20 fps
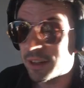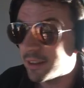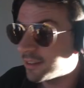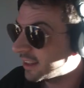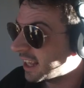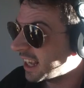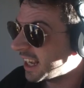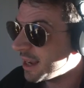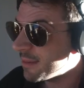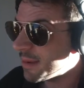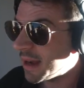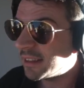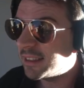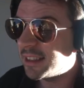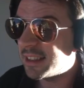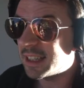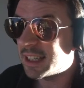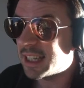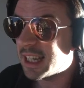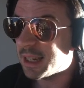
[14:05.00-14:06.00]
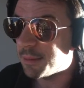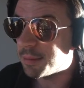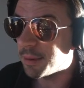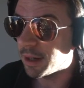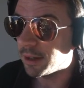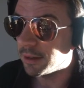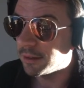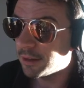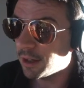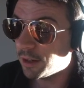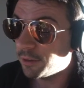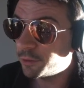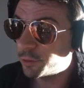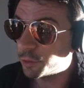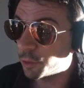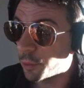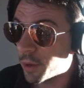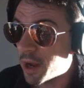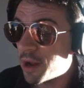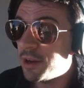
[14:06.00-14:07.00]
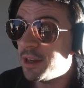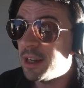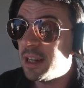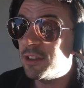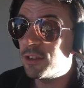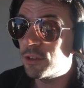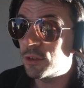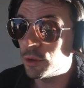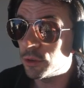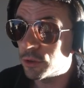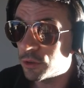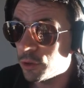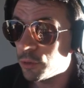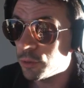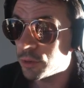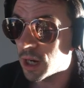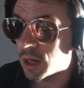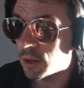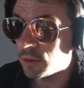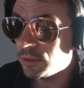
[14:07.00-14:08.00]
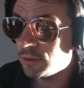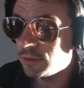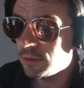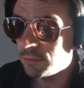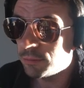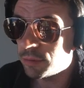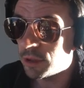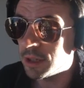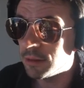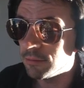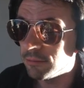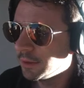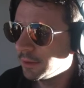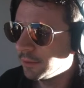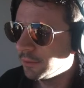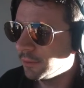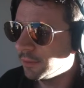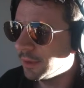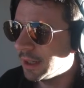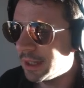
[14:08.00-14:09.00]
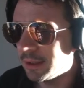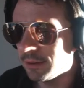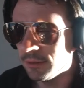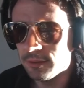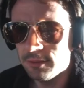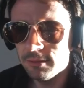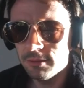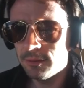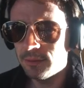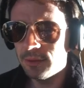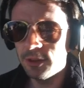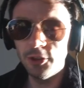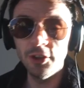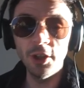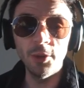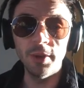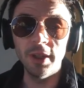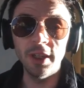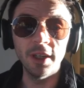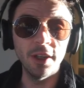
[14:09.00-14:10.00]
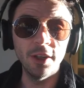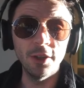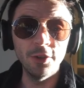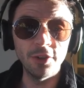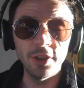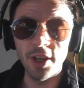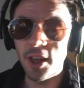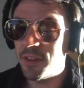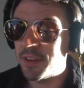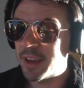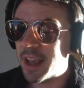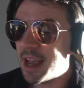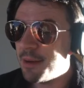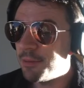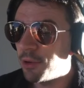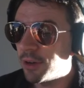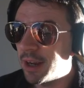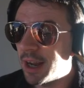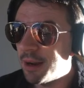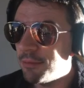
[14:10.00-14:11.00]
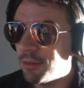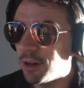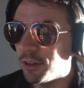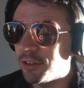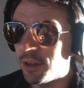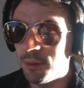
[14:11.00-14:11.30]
Let's kick it back to the keeper. After all, we only need to score 2 goals. Brilliant. Well, looks like we're going to lose another game on camera.